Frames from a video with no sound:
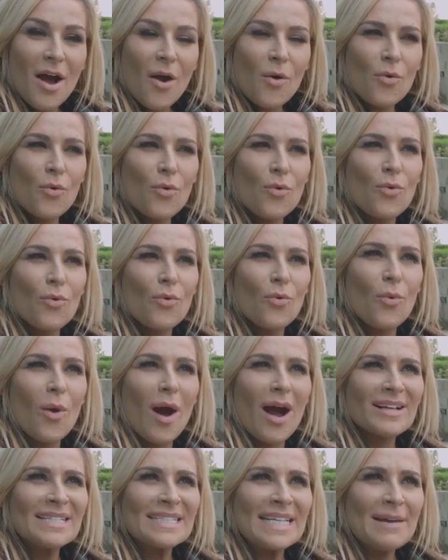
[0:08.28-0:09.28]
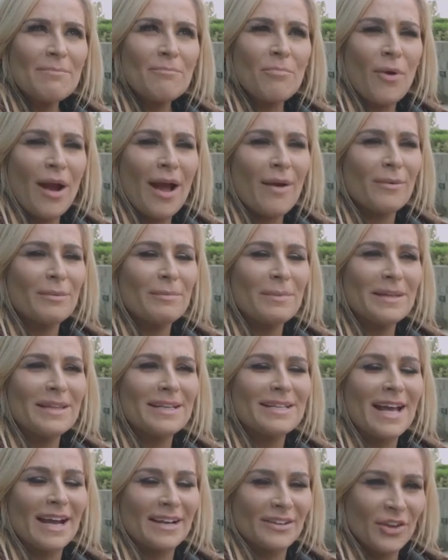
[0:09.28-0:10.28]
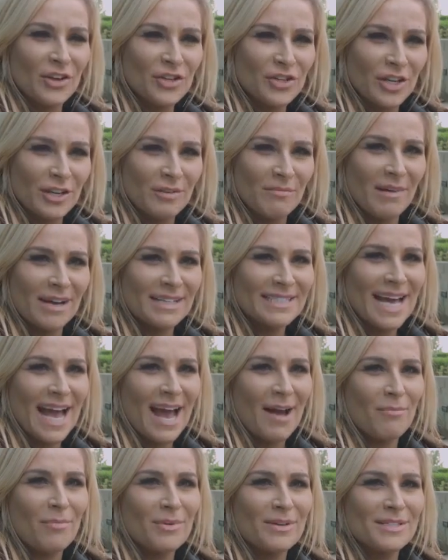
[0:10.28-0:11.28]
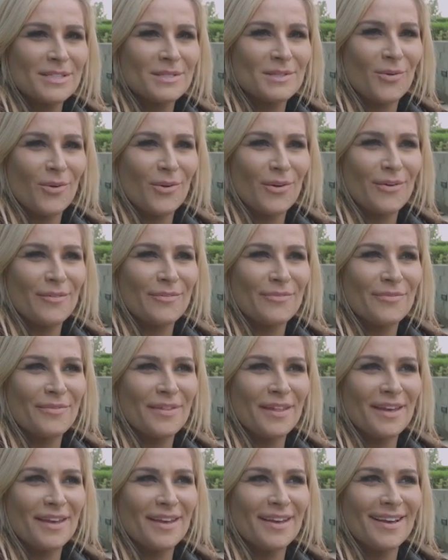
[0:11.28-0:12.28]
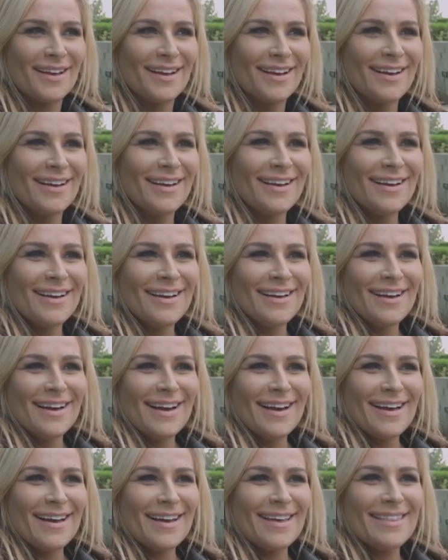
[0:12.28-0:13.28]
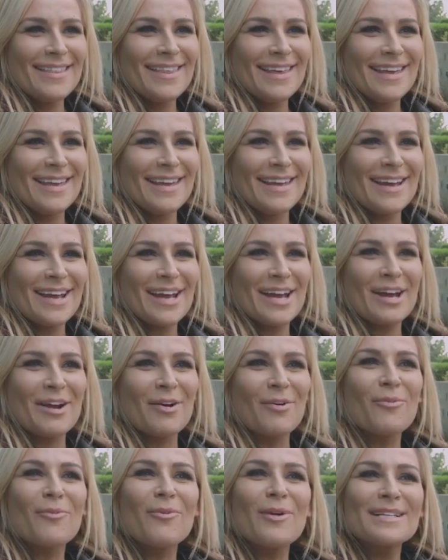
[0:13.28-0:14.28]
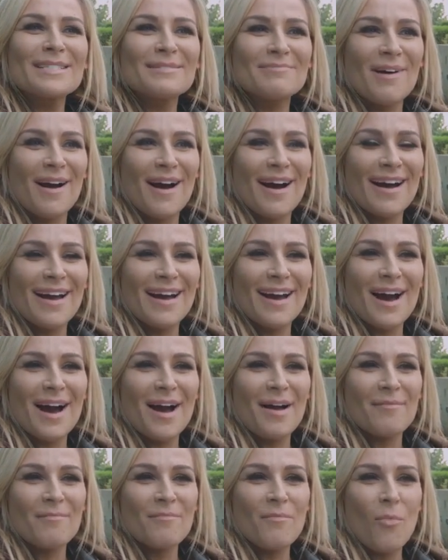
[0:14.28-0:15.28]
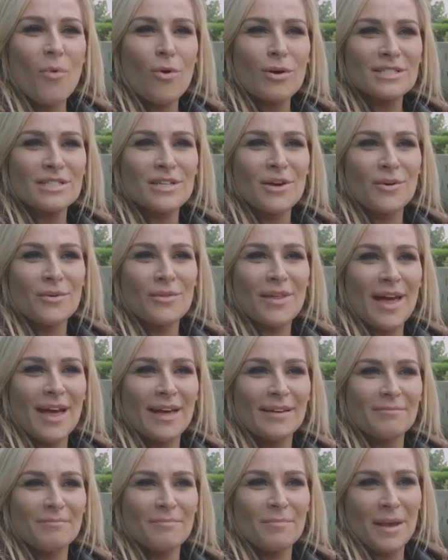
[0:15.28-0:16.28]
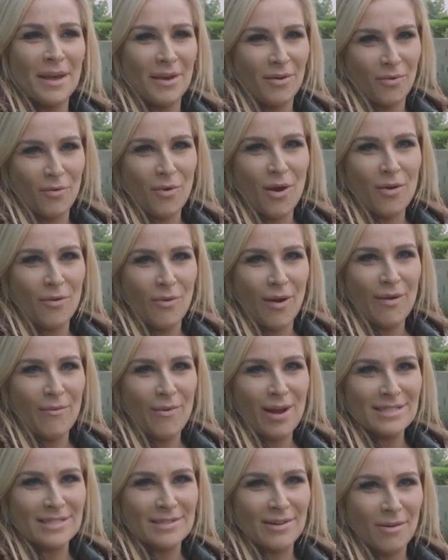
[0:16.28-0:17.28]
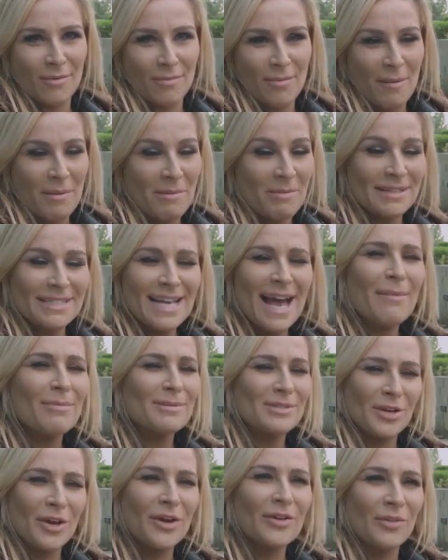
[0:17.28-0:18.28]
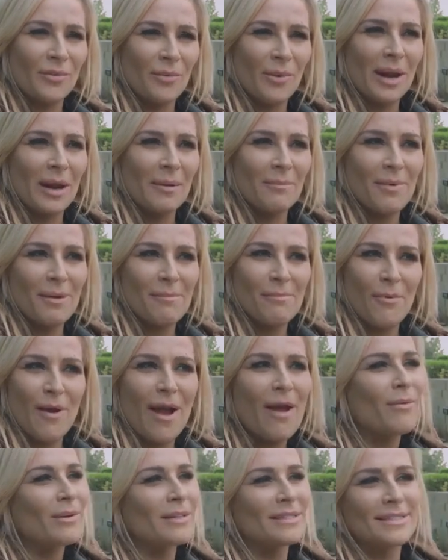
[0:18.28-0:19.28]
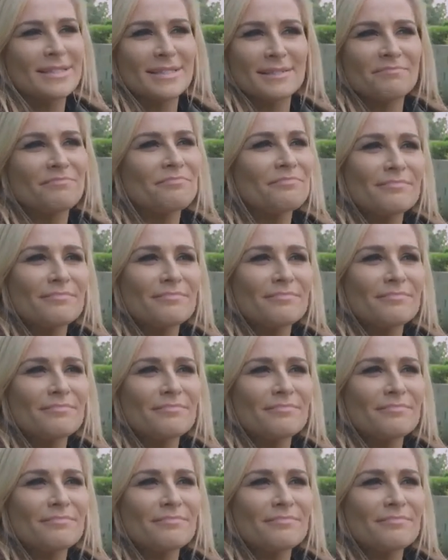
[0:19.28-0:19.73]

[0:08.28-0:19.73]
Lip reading: Oh, I'd say Brett would be the technician. My dad was sort of the charisma, more so than being a great wrestler. I mean, my dad was good in the ring, but Brett was